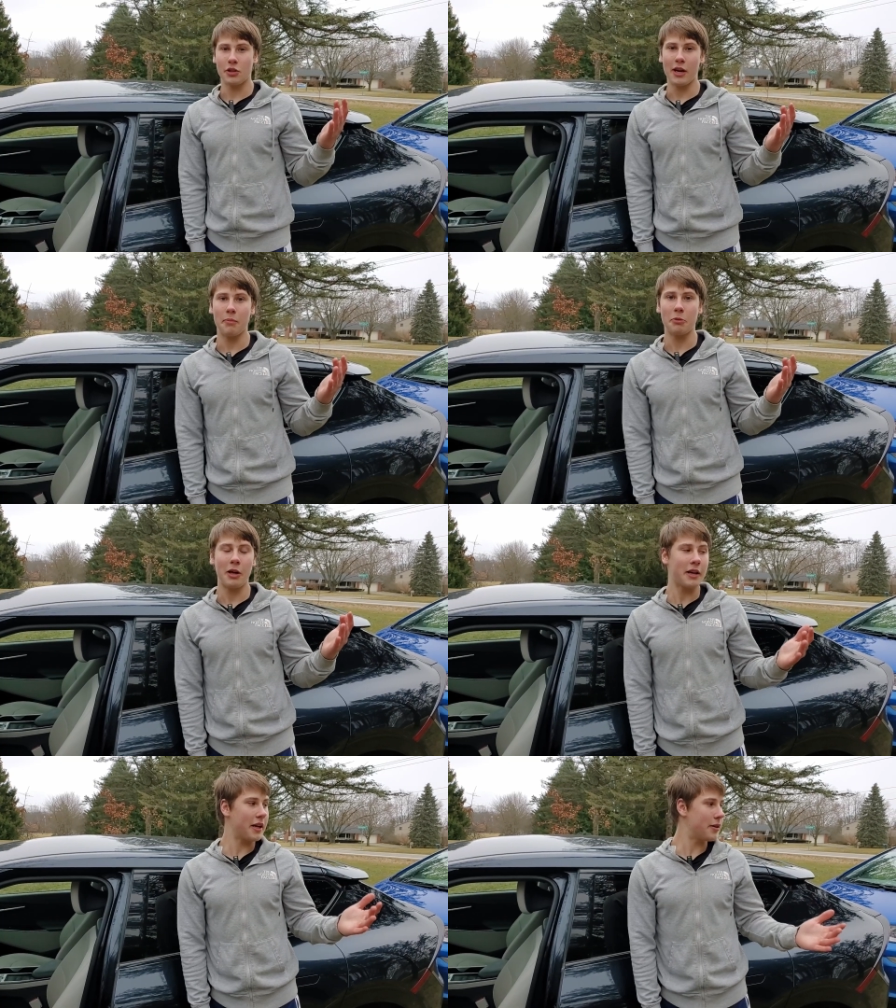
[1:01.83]
Let's try to
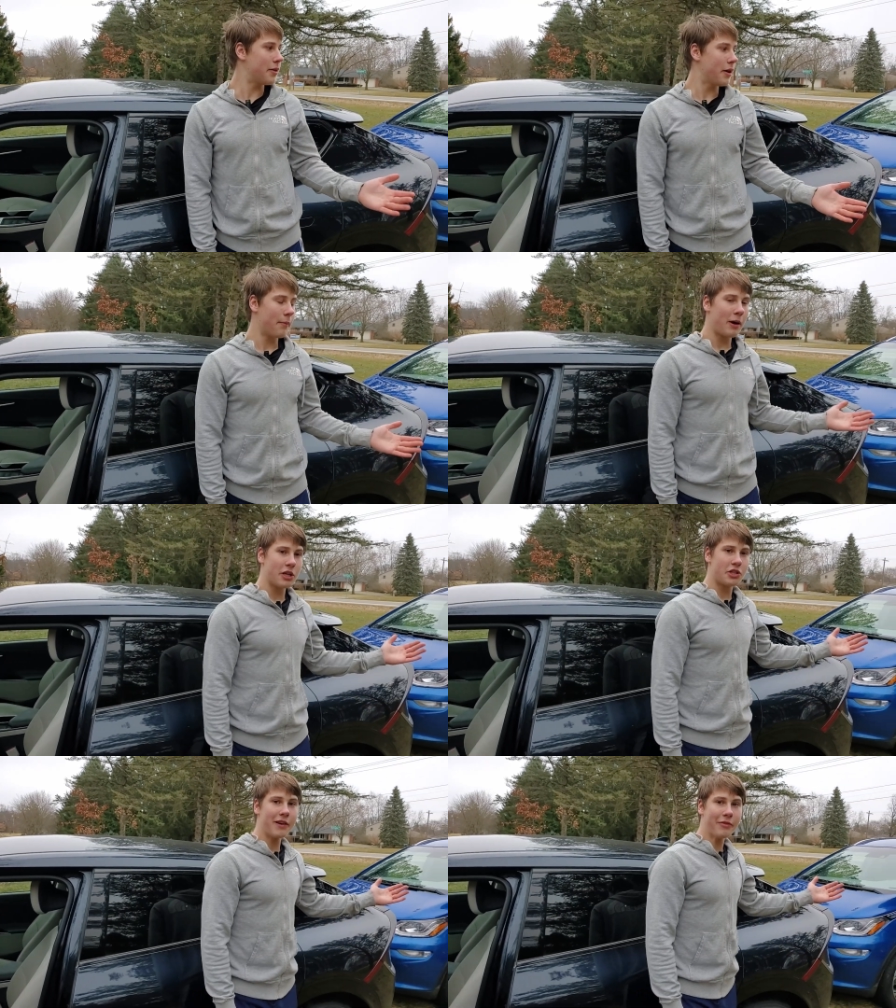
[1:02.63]
plug in
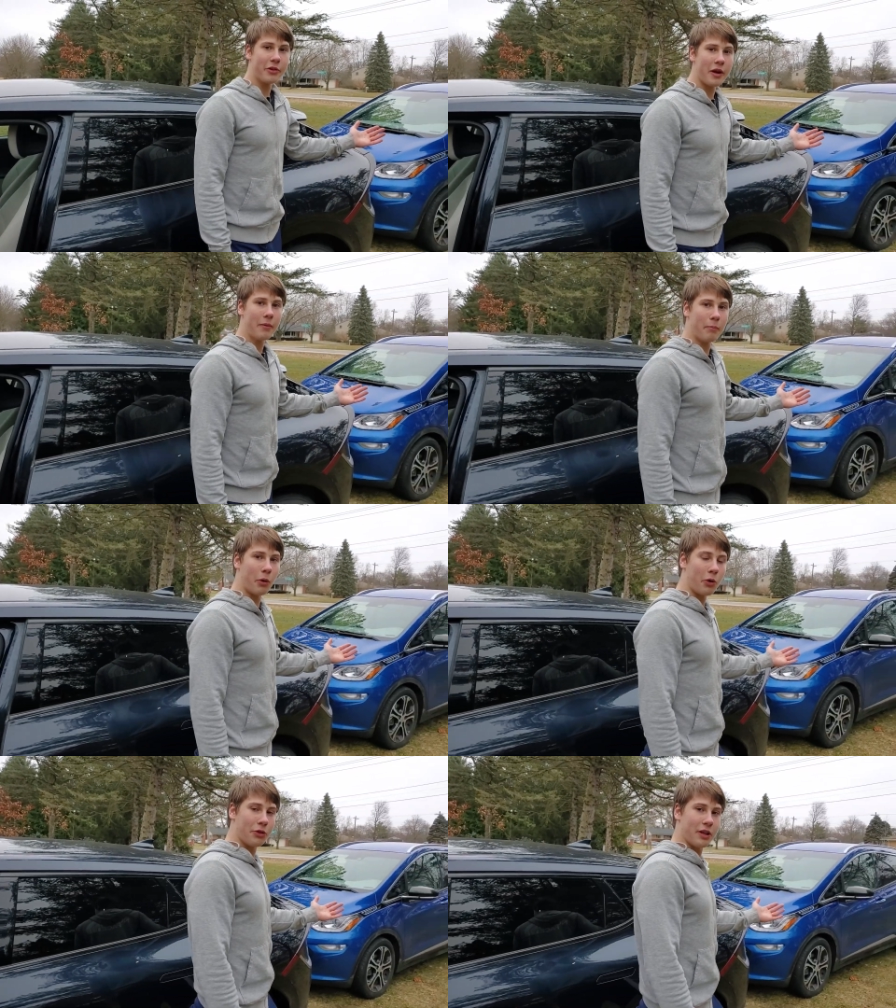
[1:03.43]
my Chevrolet
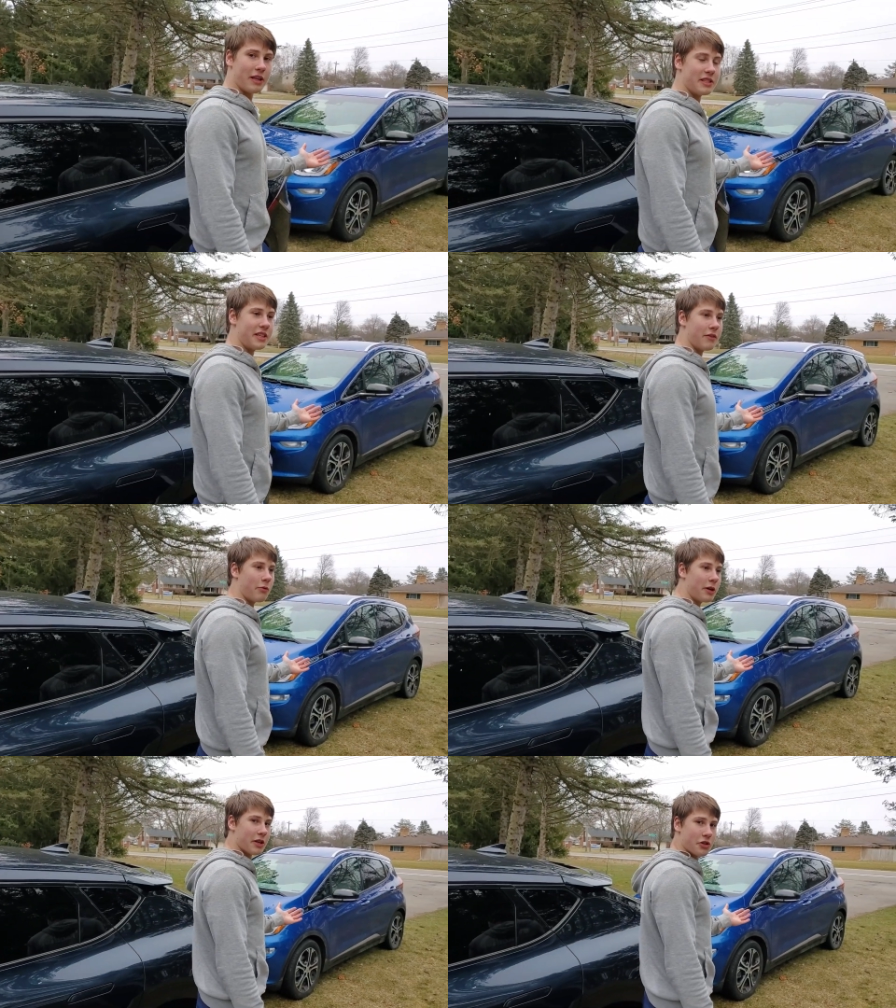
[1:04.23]
Bolt and see
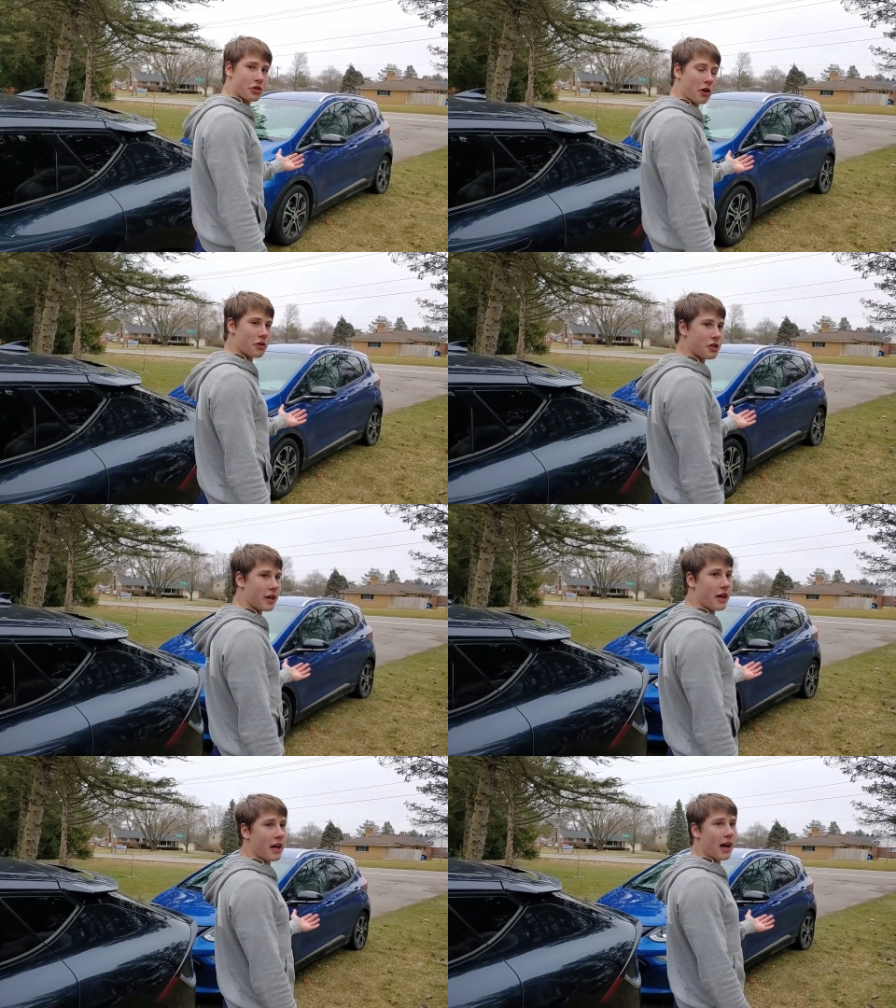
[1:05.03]
if we can
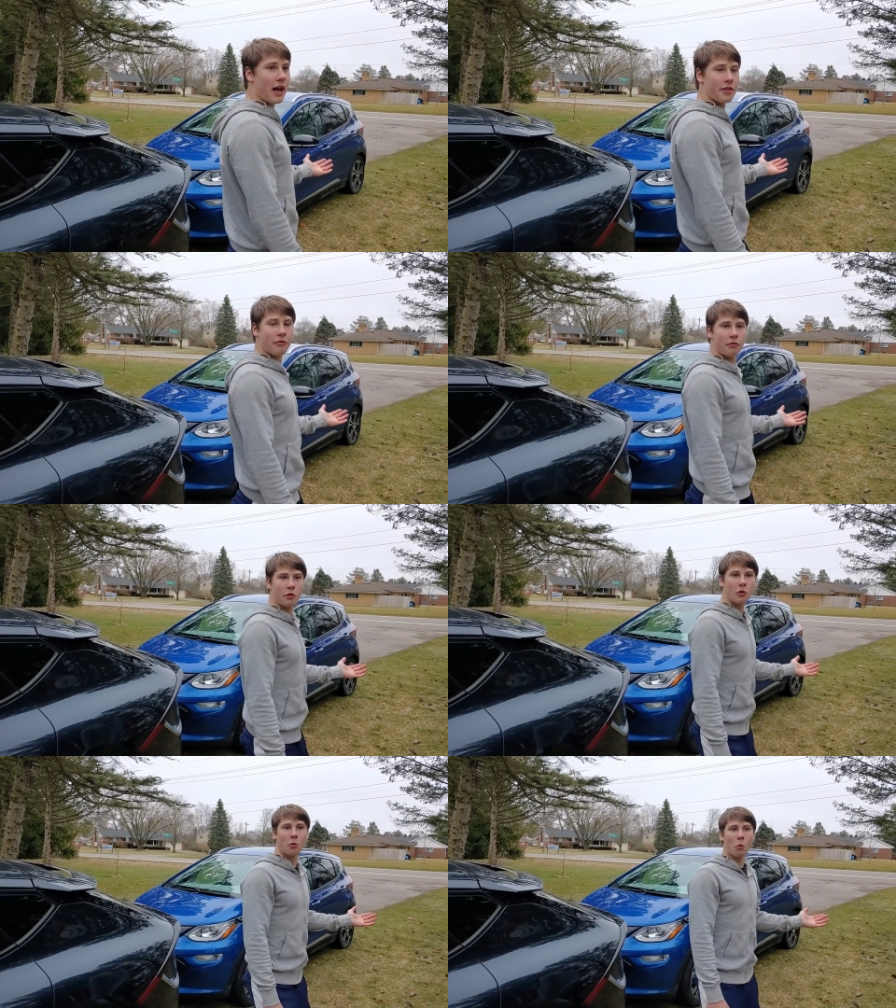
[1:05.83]
charge it at the
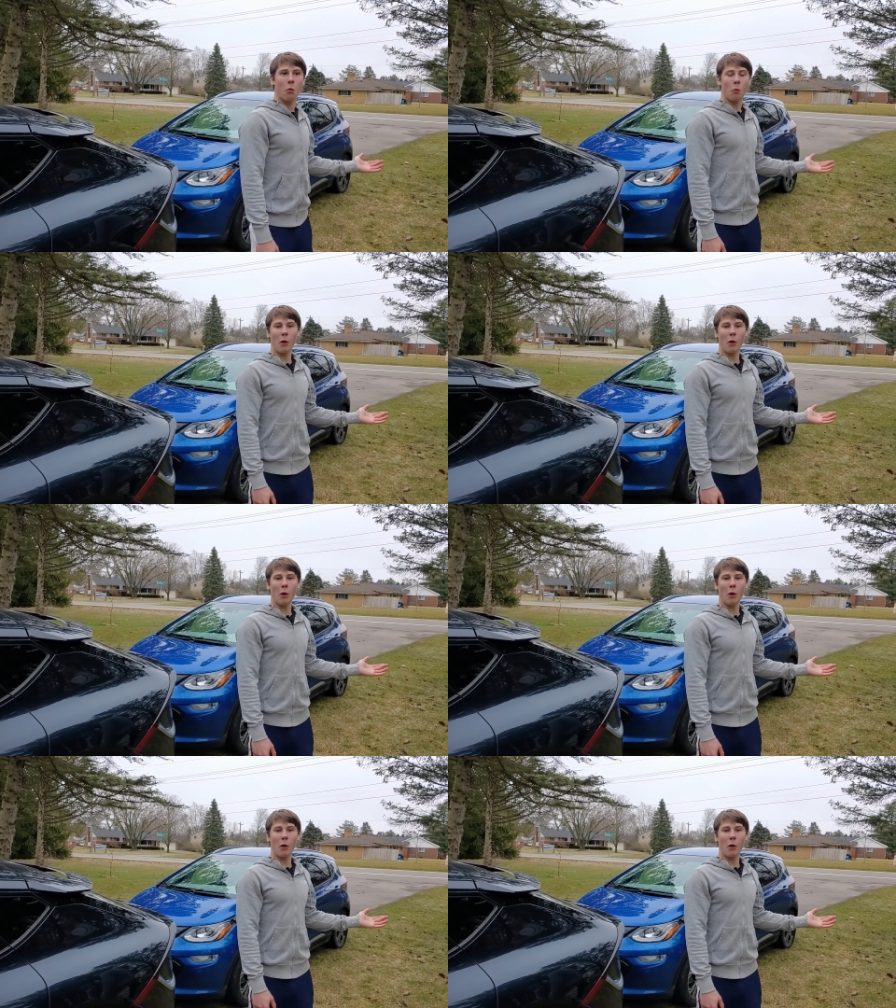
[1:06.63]
full